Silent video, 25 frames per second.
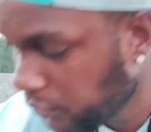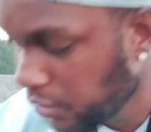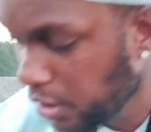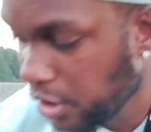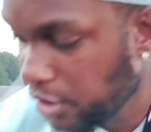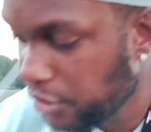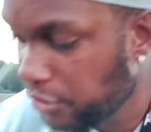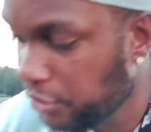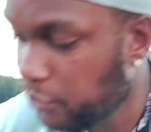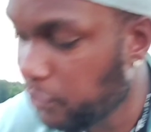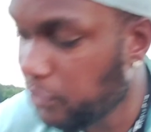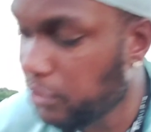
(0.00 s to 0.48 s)

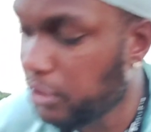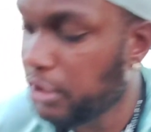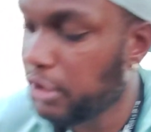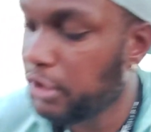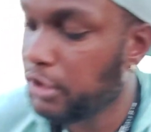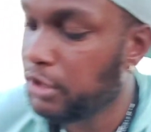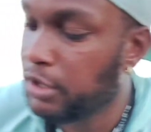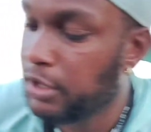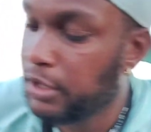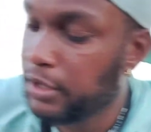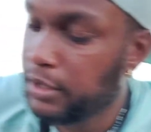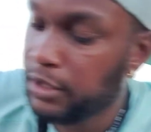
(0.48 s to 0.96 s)
The other
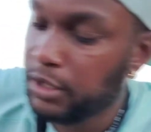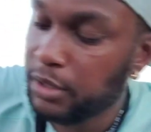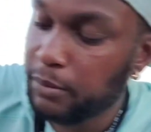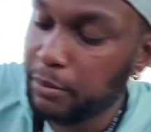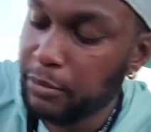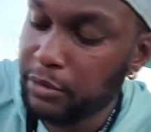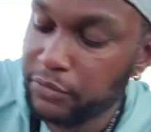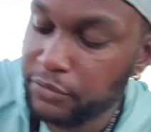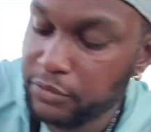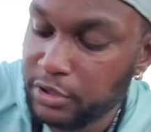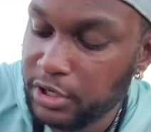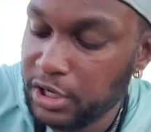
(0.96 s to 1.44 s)
rod that
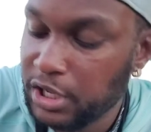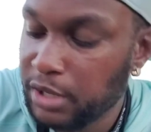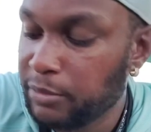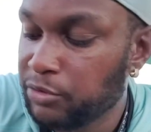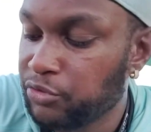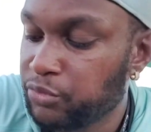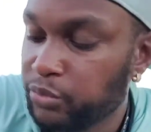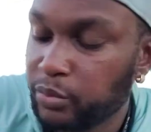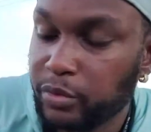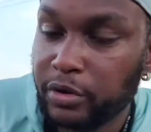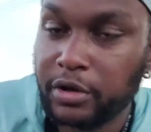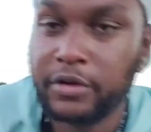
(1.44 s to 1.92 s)
did most of the
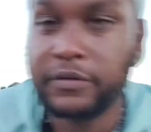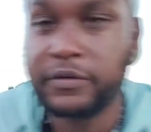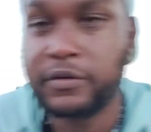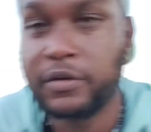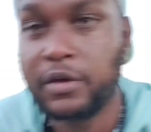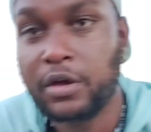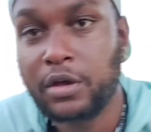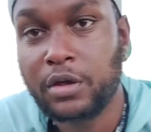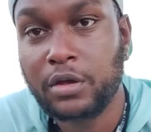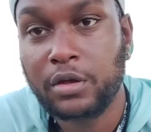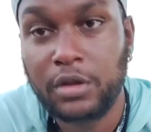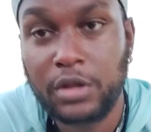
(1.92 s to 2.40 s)
damage
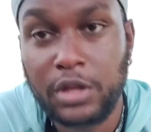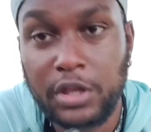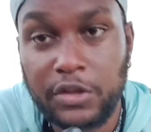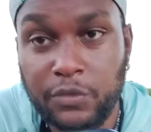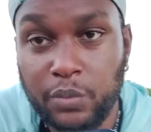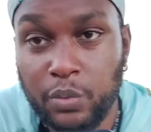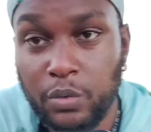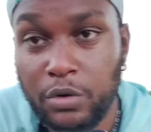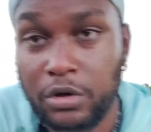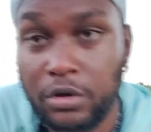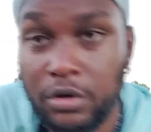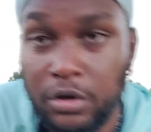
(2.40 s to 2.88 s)
was
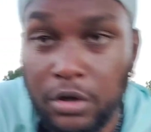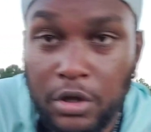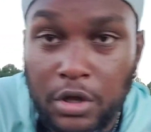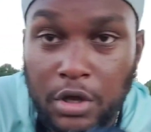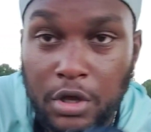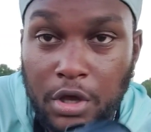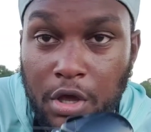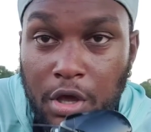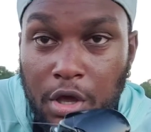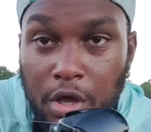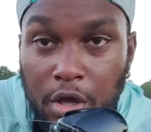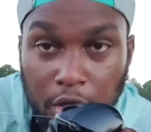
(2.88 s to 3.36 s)
this one.
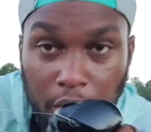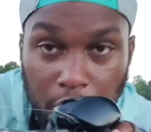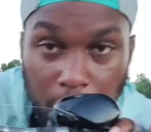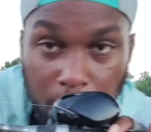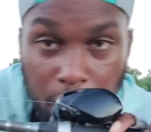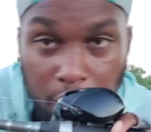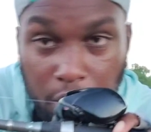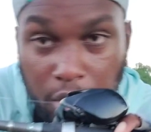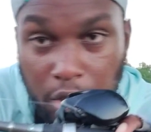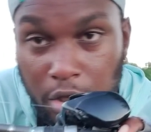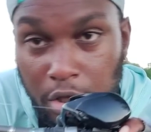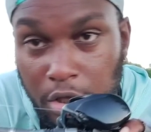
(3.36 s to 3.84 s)

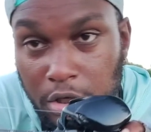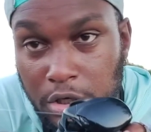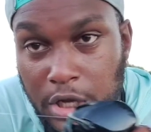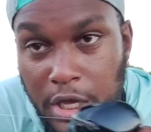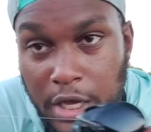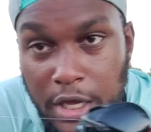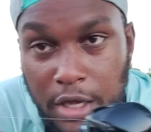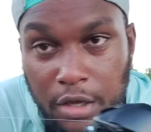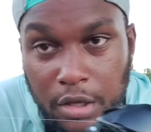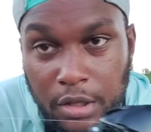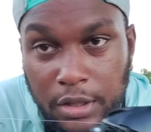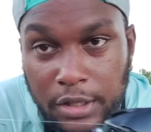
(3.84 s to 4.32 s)

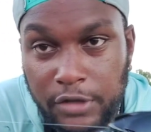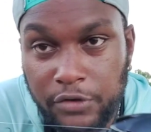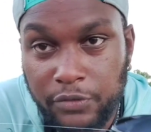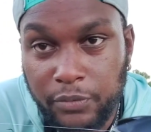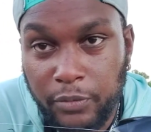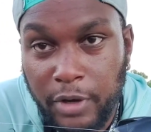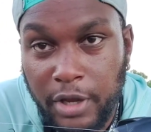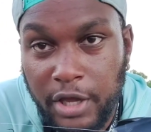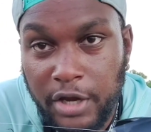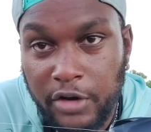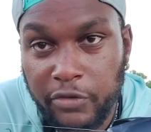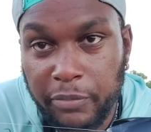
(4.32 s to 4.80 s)
Now
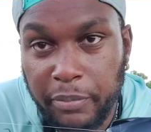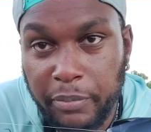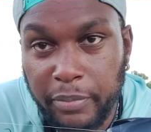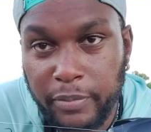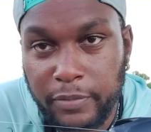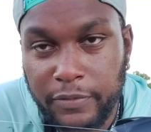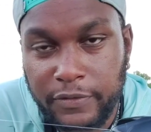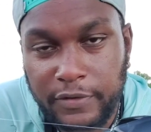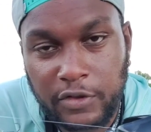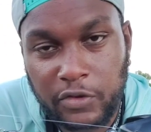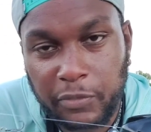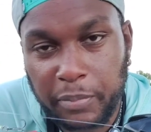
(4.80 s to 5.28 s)
this rod has
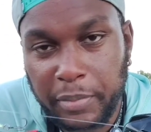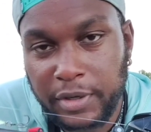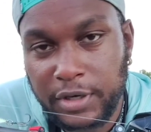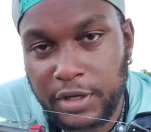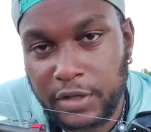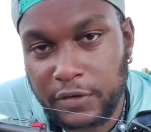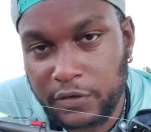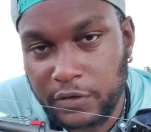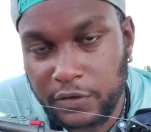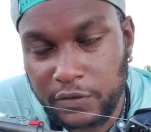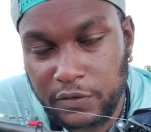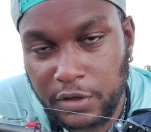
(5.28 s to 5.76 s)
since
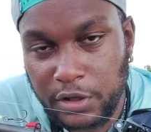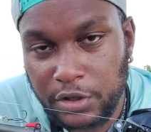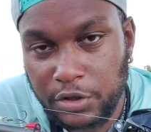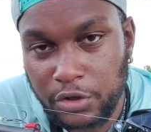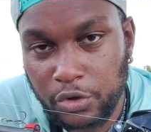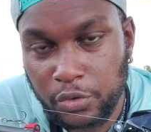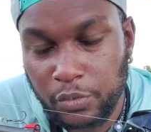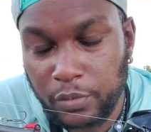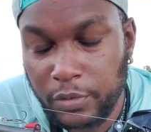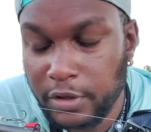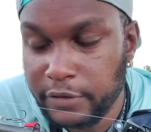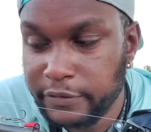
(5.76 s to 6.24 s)
been
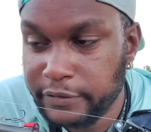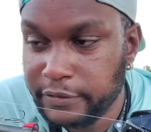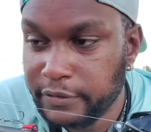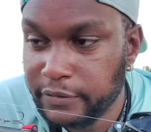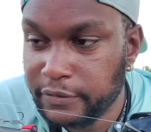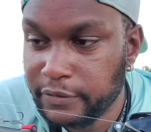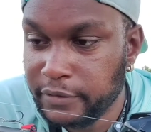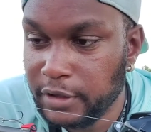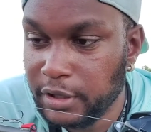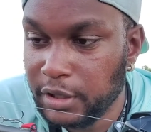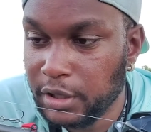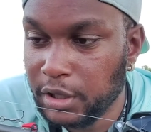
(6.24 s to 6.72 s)
discontinued. This
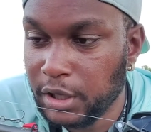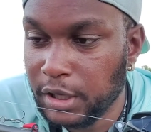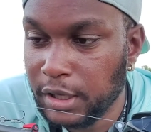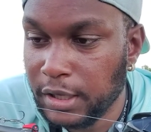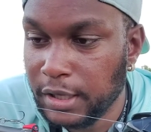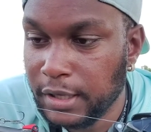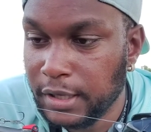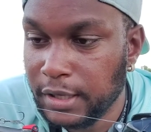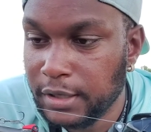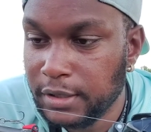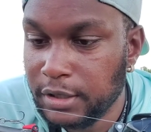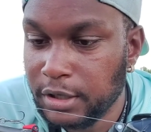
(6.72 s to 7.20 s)
is
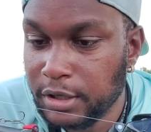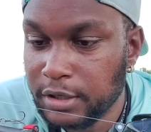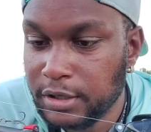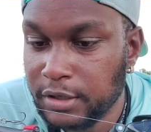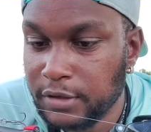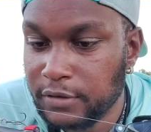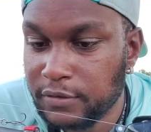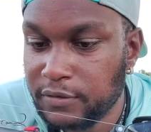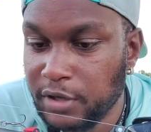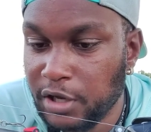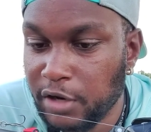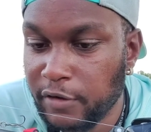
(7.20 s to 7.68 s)
the
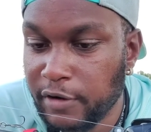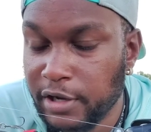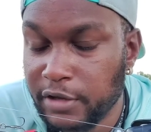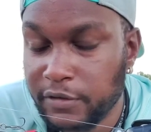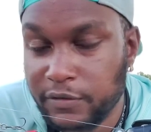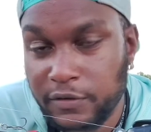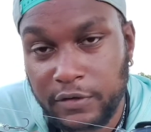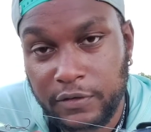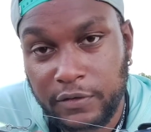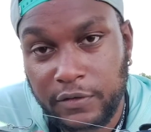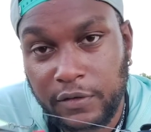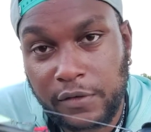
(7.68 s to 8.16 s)
Duckett
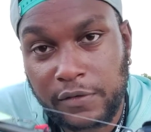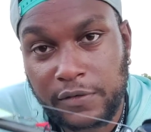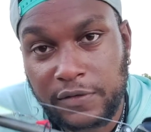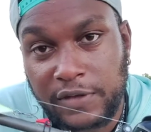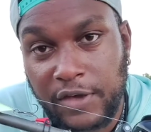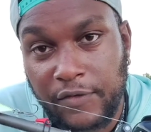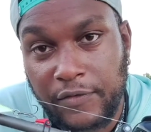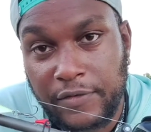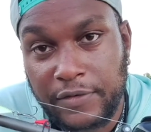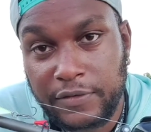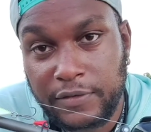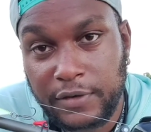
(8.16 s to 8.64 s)
Terex. This is a
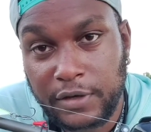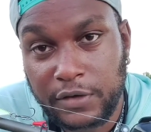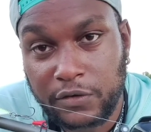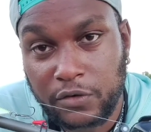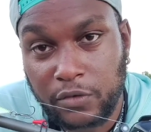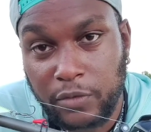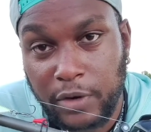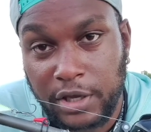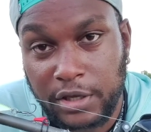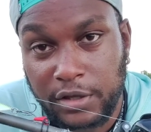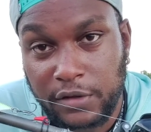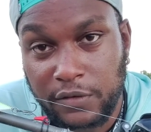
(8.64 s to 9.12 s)

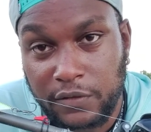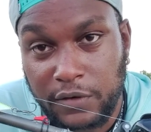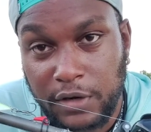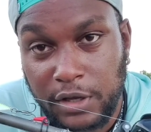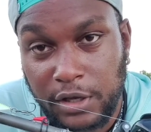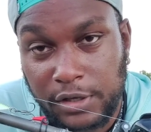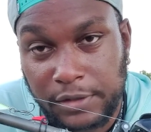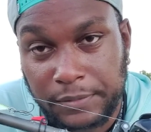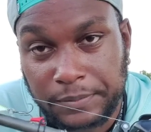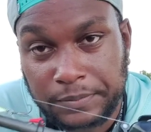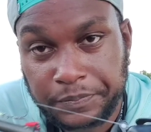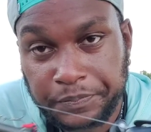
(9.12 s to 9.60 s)
7/6 cranking
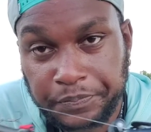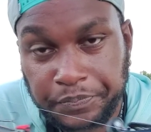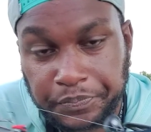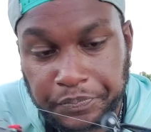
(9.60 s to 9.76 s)
stick.